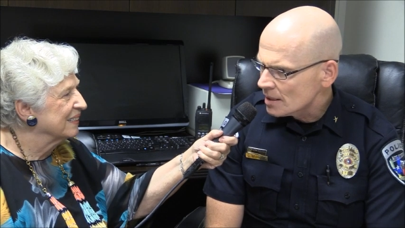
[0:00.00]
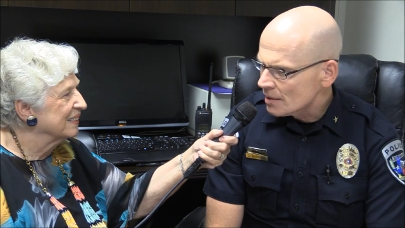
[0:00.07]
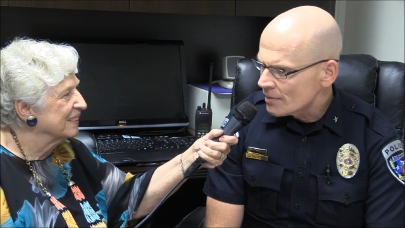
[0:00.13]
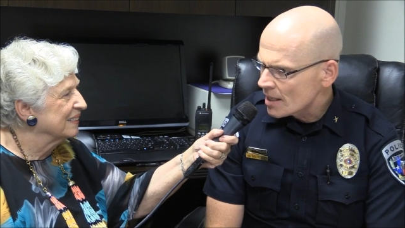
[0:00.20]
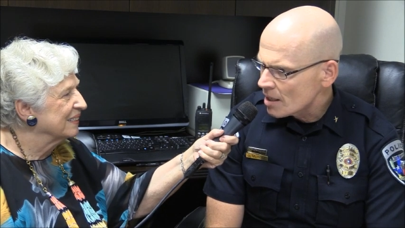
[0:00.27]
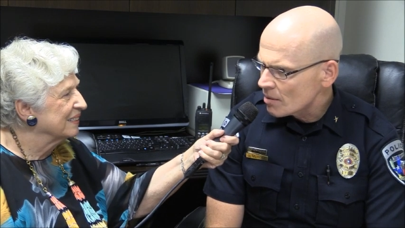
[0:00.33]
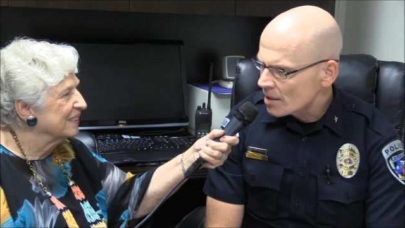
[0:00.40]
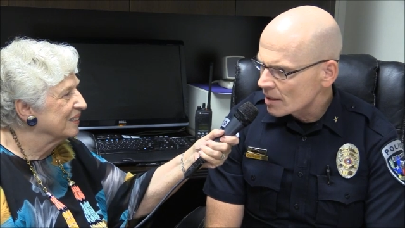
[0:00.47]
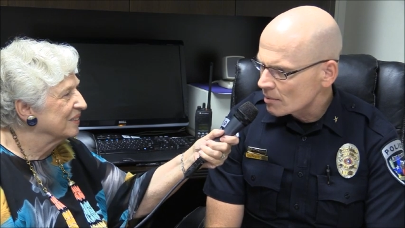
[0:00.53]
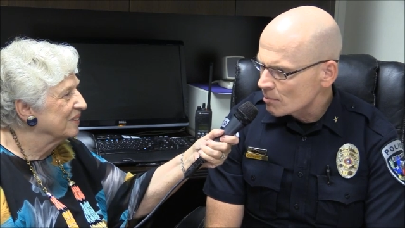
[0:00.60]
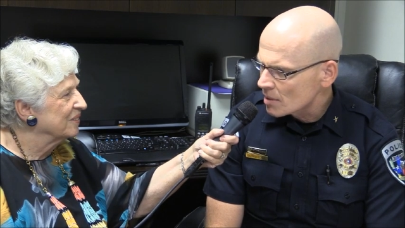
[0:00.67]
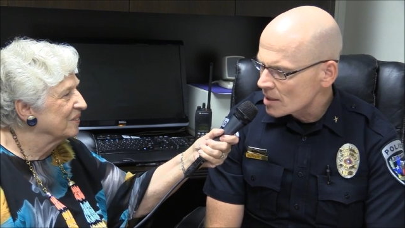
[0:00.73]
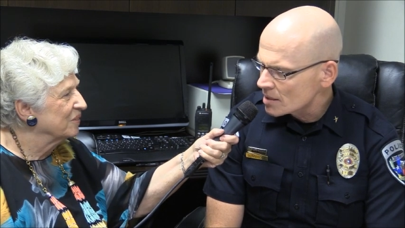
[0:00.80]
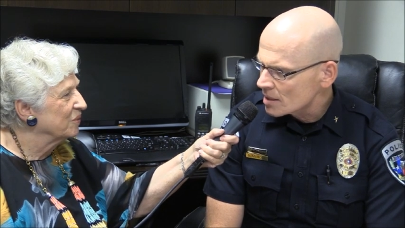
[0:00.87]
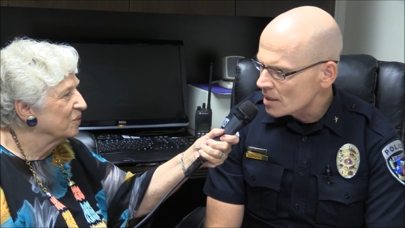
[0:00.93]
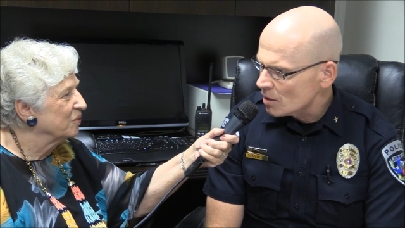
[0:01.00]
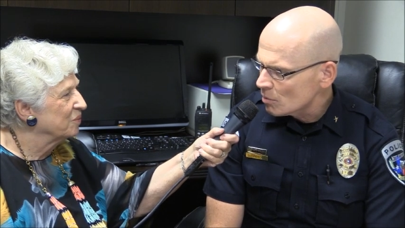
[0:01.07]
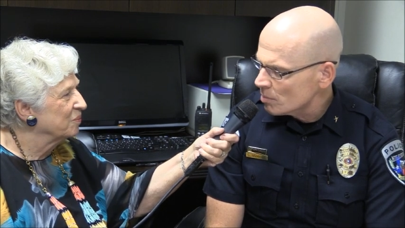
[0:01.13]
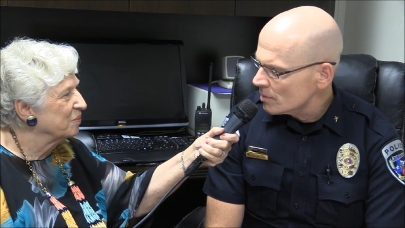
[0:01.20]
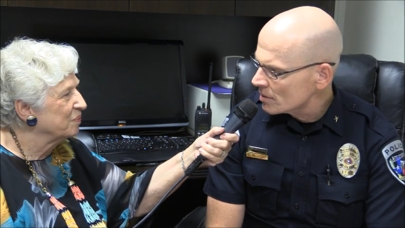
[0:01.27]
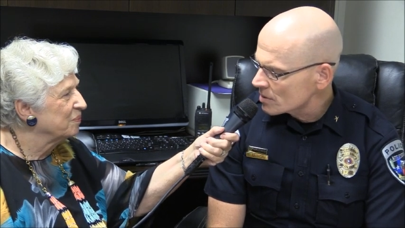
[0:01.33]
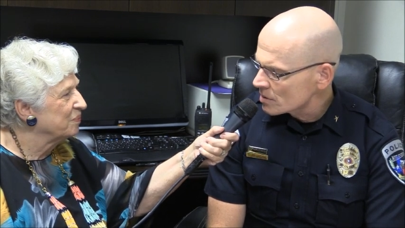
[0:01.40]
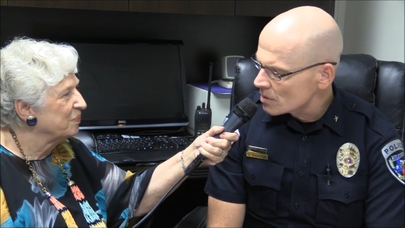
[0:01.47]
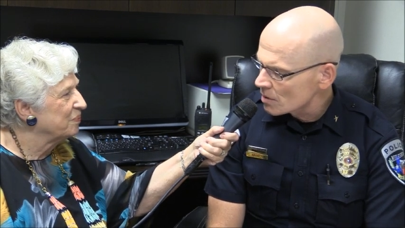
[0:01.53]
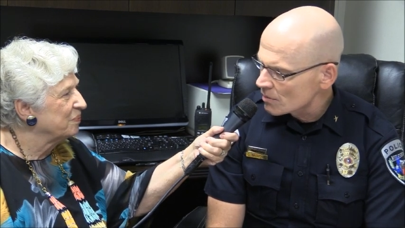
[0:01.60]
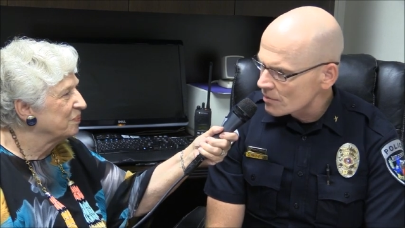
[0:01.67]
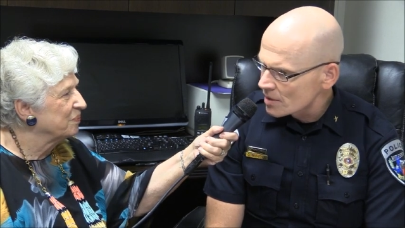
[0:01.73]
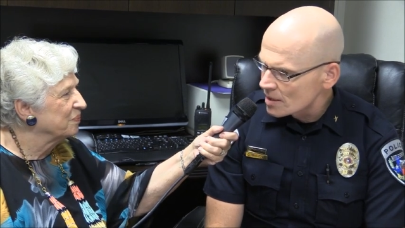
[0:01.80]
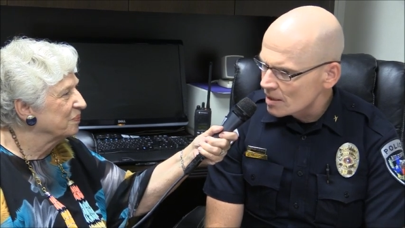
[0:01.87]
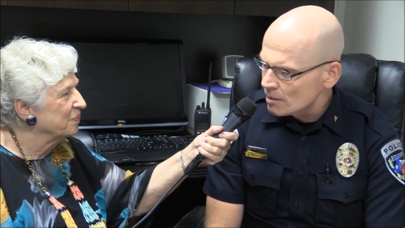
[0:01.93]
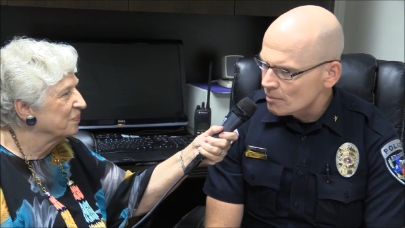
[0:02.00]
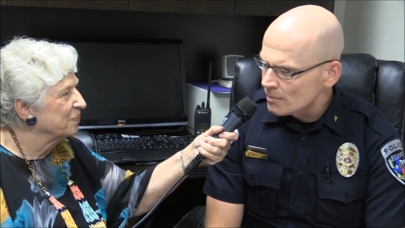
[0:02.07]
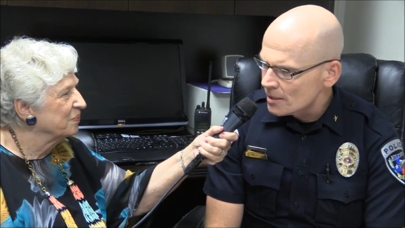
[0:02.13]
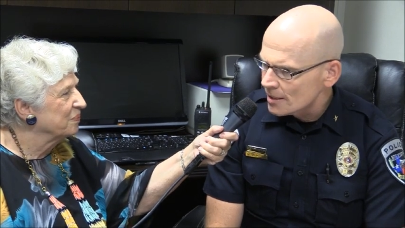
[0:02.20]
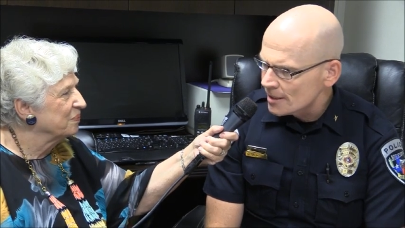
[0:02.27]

Speaker 1: of how I can best help and serve them.